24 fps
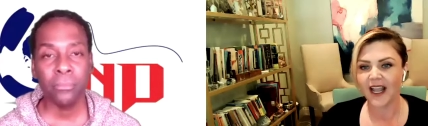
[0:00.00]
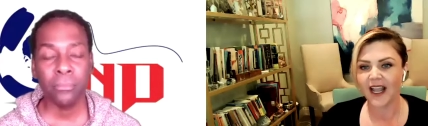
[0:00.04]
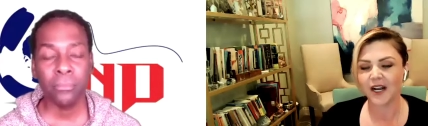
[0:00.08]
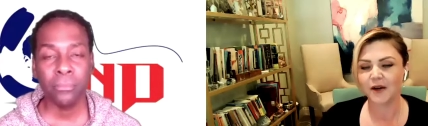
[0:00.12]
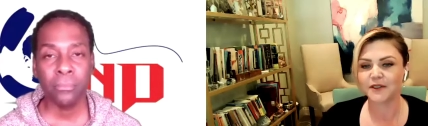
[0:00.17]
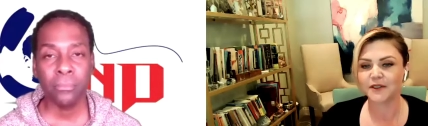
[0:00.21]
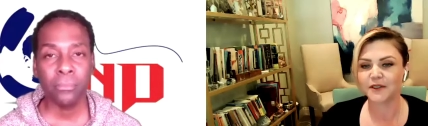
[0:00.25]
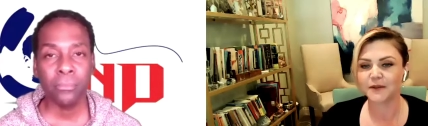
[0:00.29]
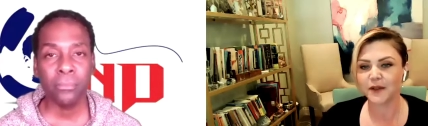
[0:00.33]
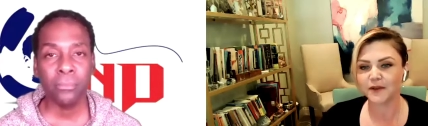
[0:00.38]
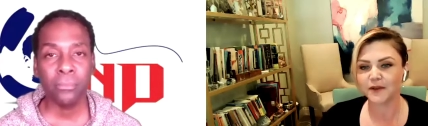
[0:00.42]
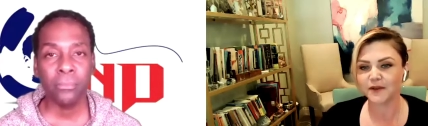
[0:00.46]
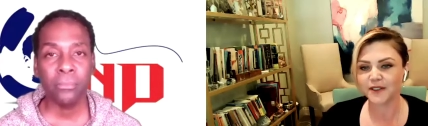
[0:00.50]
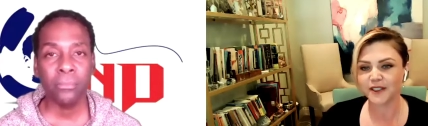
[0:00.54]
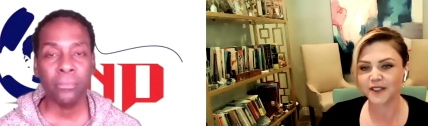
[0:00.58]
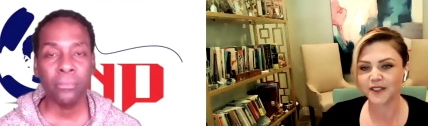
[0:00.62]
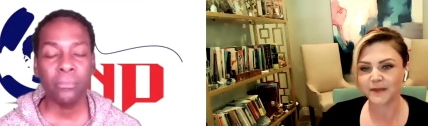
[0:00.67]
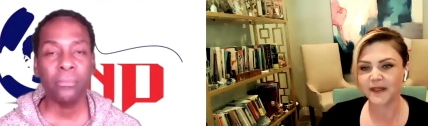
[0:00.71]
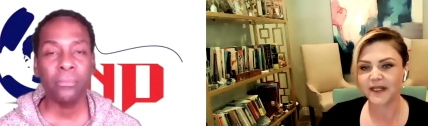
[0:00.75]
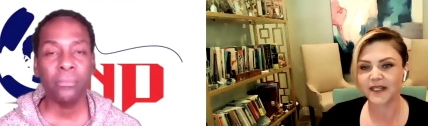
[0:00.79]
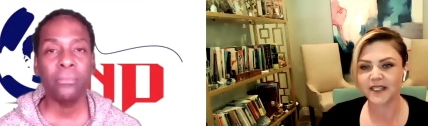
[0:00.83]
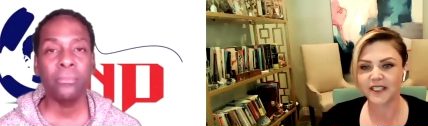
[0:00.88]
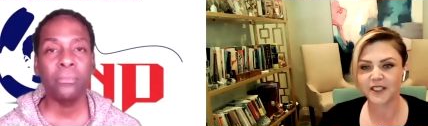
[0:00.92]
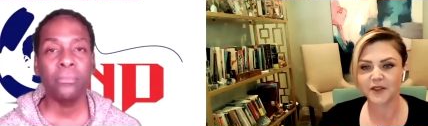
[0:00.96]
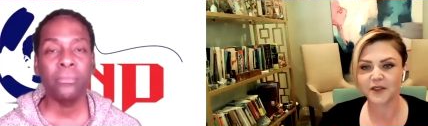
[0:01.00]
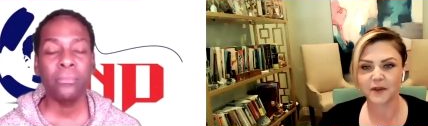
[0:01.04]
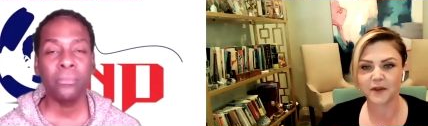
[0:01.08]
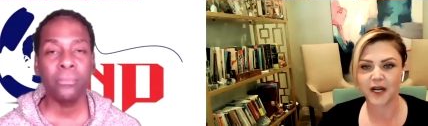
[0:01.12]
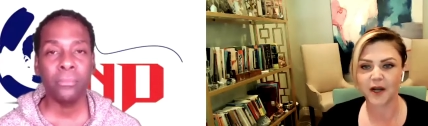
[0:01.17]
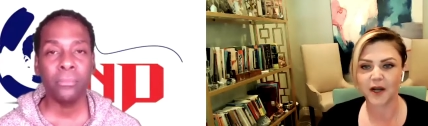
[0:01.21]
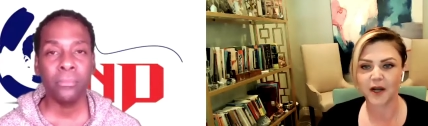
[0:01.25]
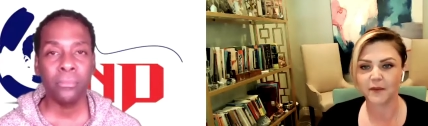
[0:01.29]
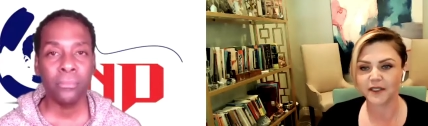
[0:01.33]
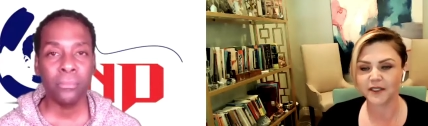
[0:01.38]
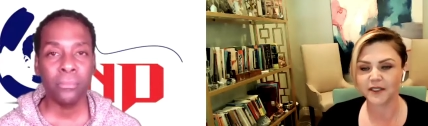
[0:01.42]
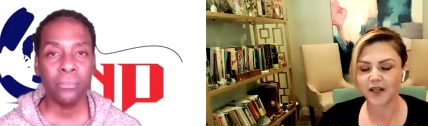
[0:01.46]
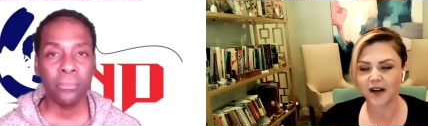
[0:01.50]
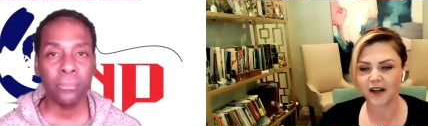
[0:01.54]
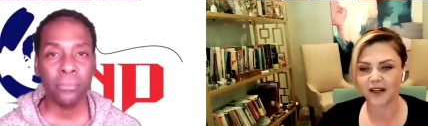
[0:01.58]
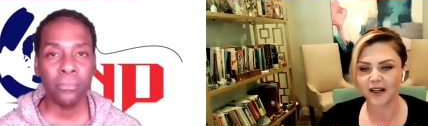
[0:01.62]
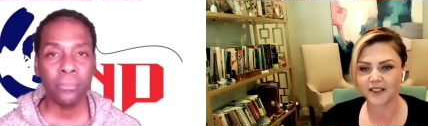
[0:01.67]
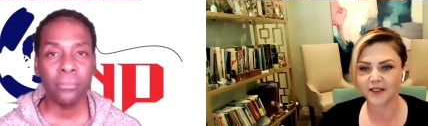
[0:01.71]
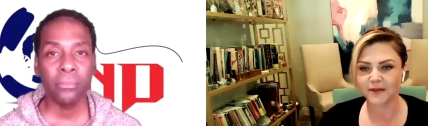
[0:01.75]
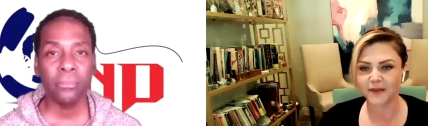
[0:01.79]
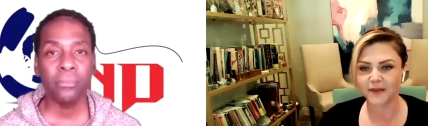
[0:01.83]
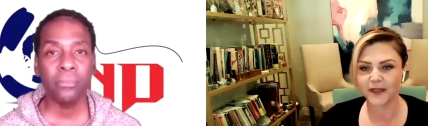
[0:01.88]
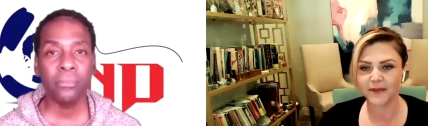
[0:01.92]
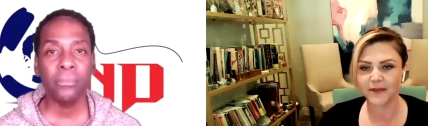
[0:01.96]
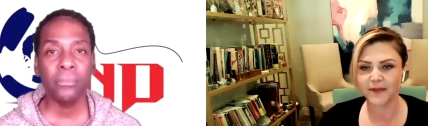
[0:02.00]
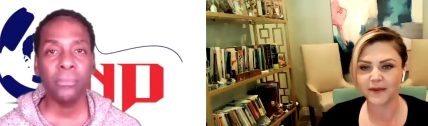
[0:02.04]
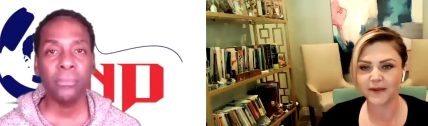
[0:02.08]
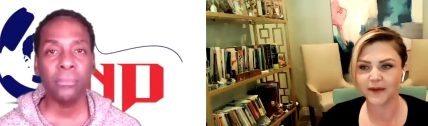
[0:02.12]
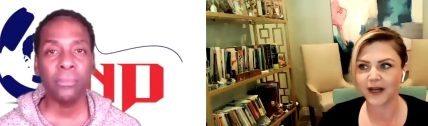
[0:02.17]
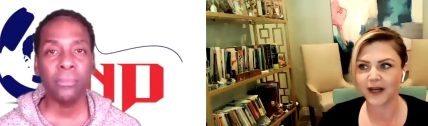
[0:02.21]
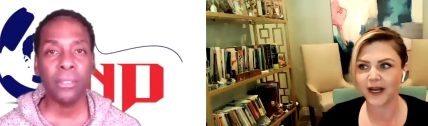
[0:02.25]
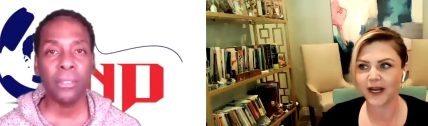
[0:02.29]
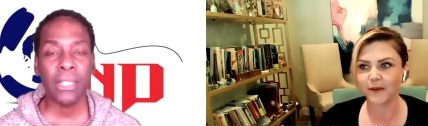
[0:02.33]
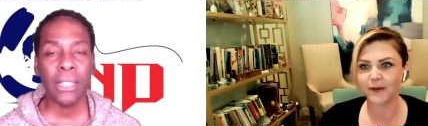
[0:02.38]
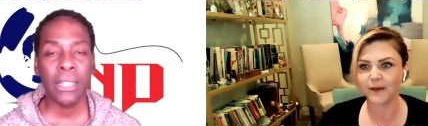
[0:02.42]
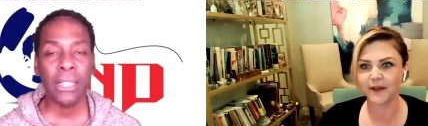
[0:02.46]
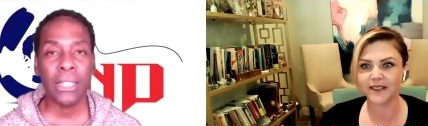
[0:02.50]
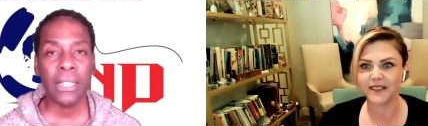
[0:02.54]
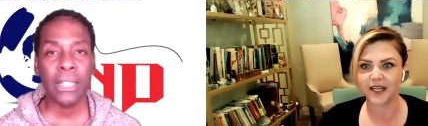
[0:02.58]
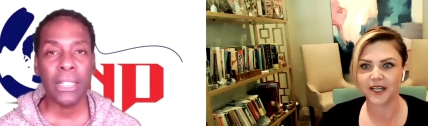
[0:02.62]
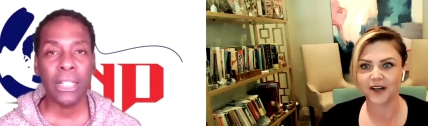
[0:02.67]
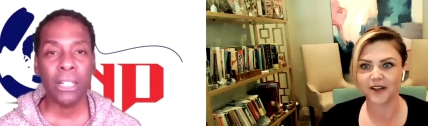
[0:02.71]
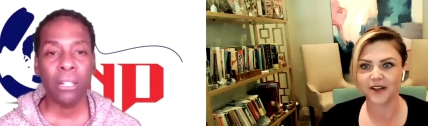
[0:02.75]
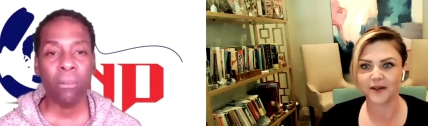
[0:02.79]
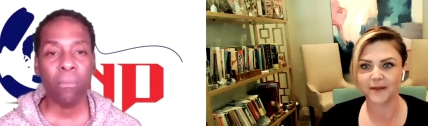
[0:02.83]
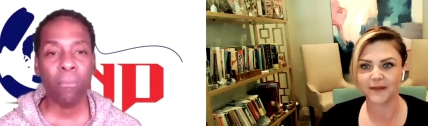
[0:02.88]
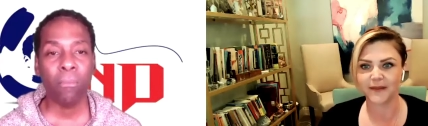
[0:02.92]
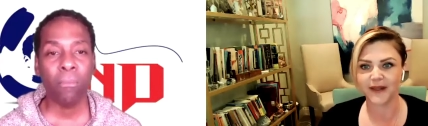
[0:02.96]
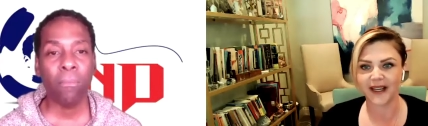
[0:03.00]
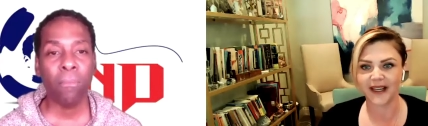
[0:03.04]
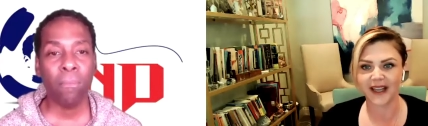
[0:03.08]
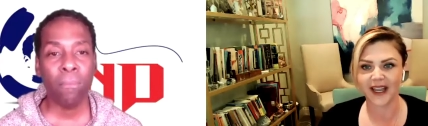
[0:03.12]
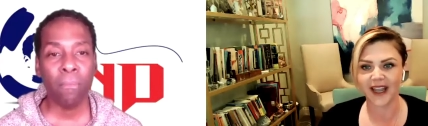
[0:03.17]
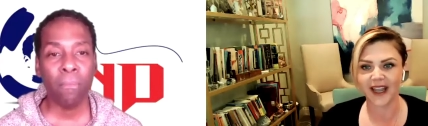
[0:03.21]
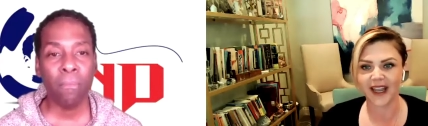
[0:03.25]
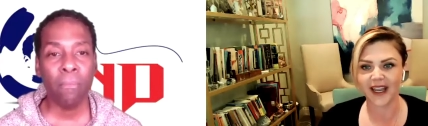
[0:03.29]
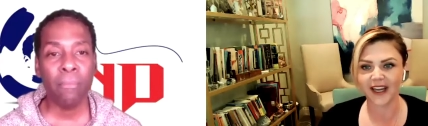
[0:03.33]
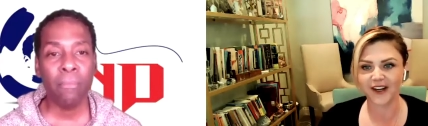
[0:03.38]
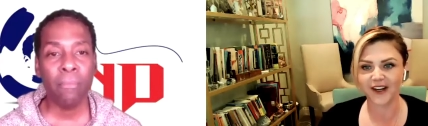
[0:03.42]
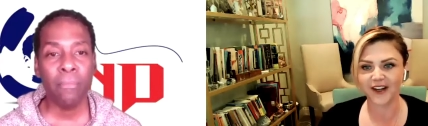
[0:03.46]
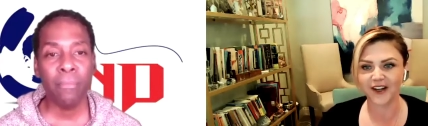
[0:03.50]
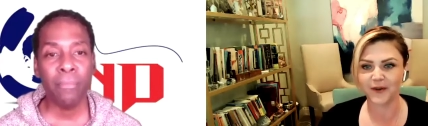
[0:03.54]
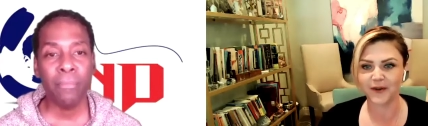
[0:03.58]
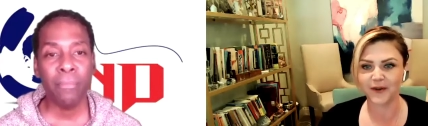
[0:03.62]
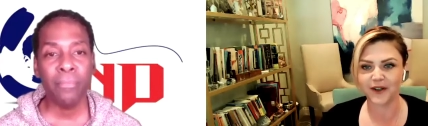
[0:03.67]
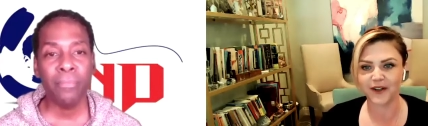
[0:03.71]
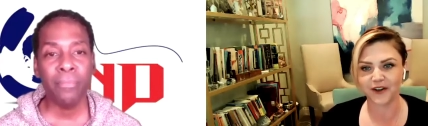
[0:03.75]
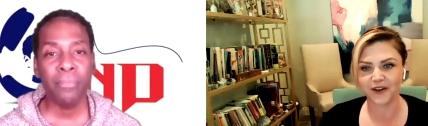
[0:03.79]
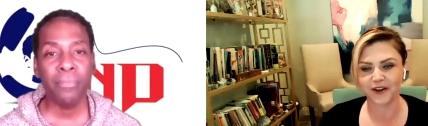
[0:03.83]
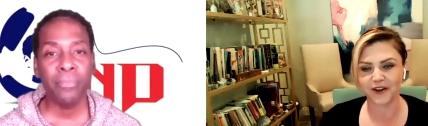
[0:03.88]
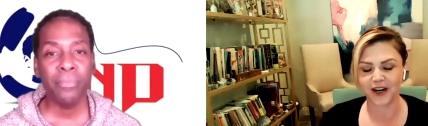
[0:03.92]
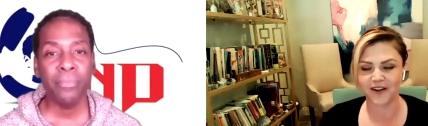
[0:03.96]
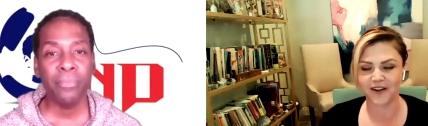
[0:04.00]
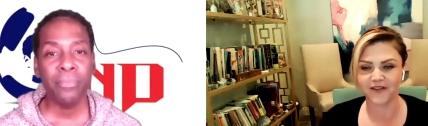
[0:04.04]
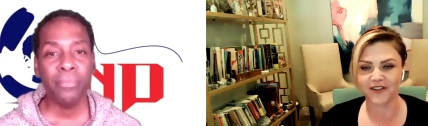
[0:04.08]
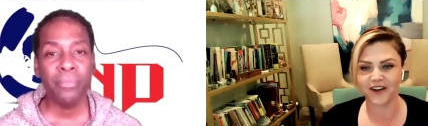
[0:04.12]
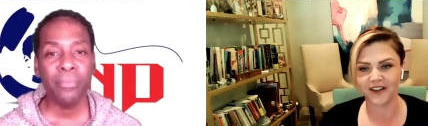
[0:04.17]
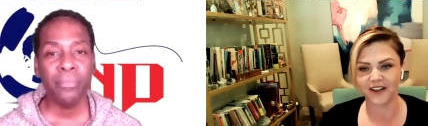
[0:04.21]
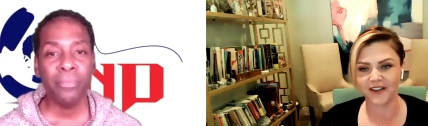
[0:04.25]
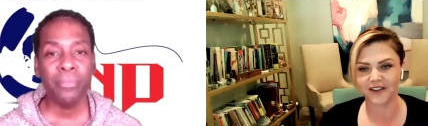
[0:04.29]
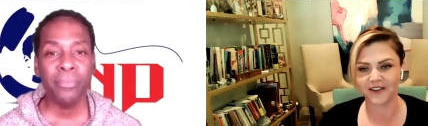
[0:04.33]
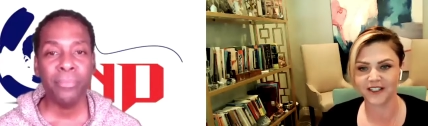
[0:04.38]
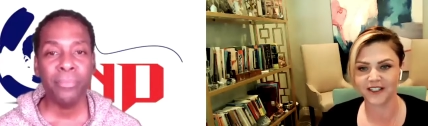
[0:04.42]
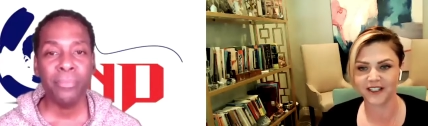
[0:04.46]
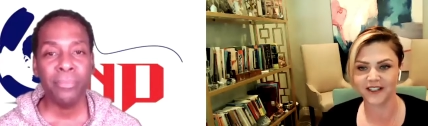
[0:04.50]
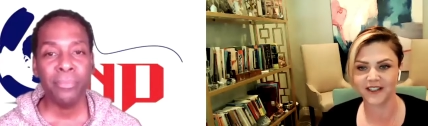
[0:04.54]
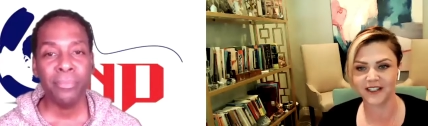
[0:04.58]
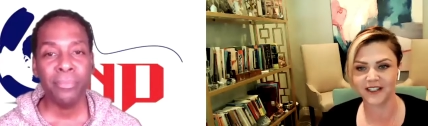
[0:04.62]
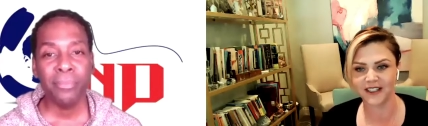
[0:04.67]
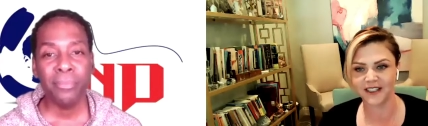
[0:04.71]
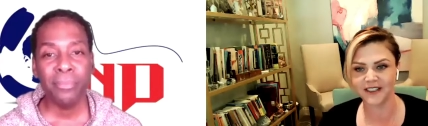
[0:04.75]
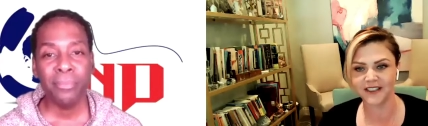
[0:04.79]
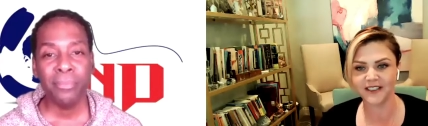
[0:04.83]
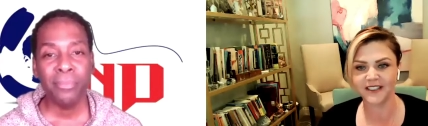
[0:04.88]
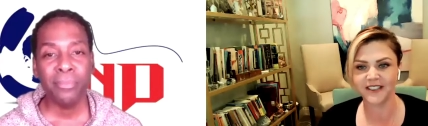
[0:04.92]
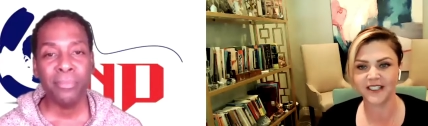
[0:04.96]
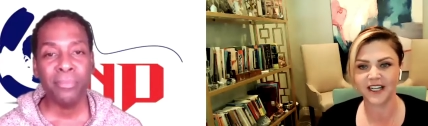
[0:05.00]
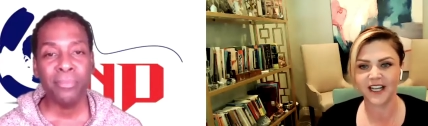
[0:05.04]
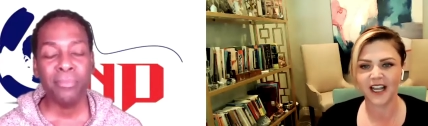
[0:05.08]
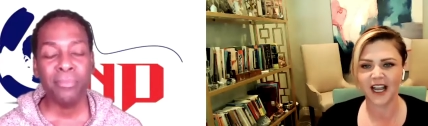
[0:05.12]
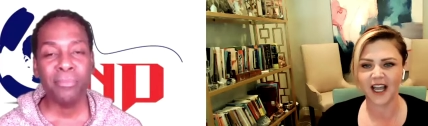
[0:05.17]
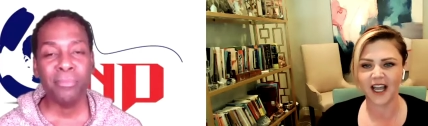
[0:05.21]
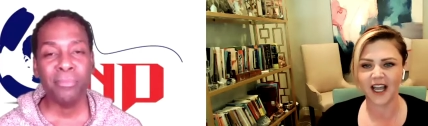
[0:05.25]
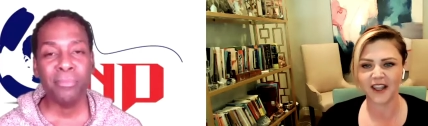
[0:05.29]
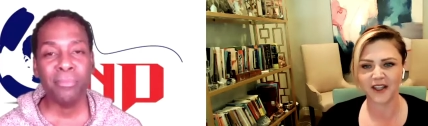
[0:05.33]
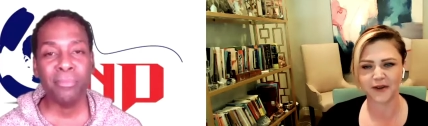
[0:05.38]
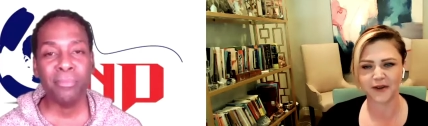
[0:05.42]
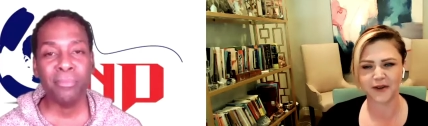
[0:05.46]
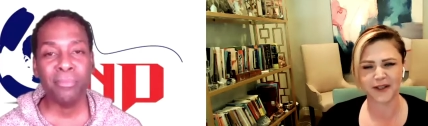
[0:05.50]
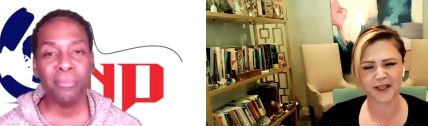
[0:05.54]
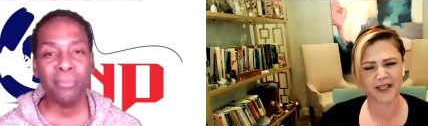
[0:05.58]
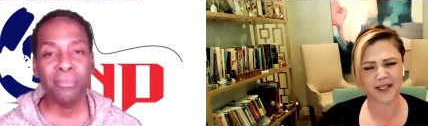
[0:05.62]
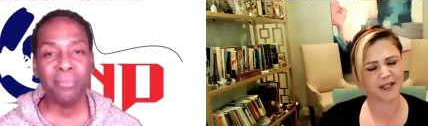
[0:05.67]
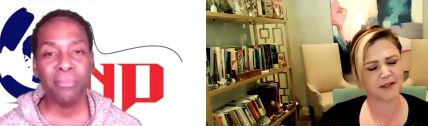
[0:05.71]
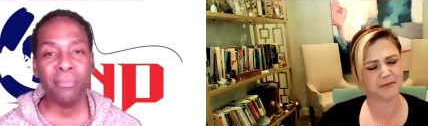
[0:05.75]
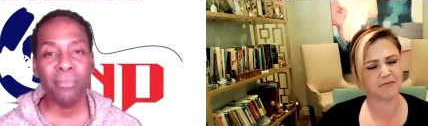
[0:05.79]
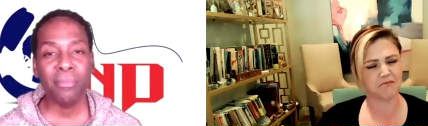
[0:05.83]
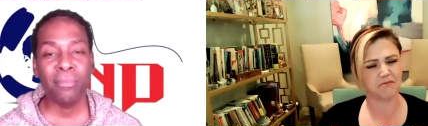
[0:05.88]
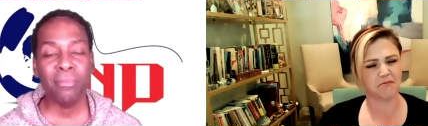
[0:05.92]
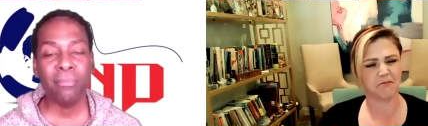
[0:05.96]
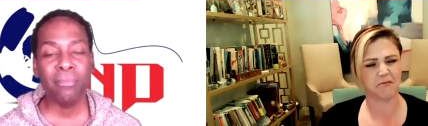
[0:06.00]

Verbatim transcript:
Speaker 1: And it was mostly because when I would talk to people, I would tell them like, hey, you know, when your grandfather did this, and they were like,